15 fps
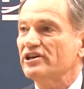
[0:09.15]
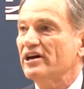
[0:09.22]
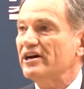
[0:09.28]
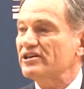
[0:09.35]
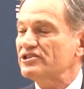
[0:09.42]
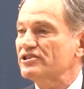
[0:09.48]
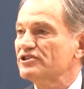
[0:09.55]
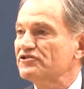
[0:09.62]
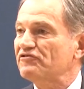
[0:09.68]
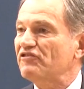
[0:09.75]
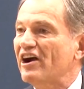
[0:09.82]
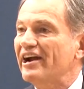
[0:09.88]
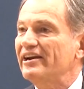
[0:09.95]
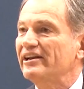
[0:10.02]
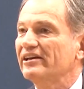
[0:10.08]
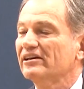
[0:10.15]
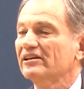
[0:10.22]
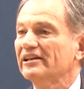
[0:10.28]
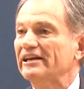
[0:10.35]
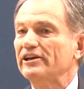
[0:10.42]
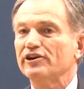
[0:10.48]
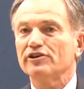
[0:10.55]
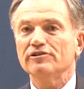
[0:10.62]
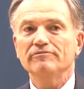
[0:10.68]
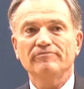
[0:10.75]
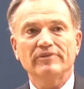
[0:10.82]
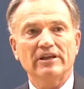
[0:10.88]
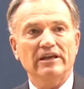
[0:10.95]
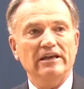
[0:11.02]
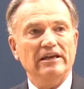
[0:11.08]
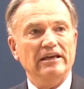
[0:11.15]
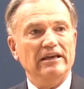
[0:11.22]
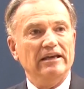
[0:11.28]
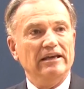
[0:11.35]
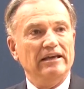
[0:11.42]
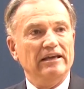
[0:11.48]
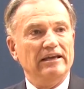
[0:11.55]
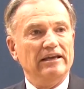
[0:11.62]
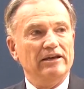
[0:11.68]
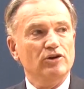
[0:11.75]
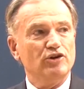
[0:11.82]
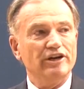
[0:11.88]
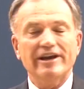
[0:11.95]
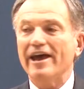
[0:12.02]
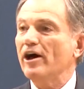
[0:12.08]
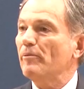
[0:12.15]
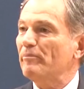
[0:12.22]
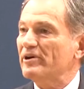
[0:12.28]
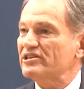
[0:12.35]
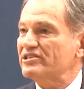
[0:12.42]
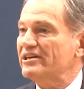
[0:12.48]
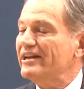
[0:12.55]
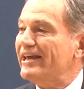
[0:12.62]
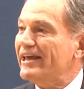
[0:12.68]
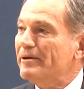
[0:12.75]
to us is finding a leader who can help us in the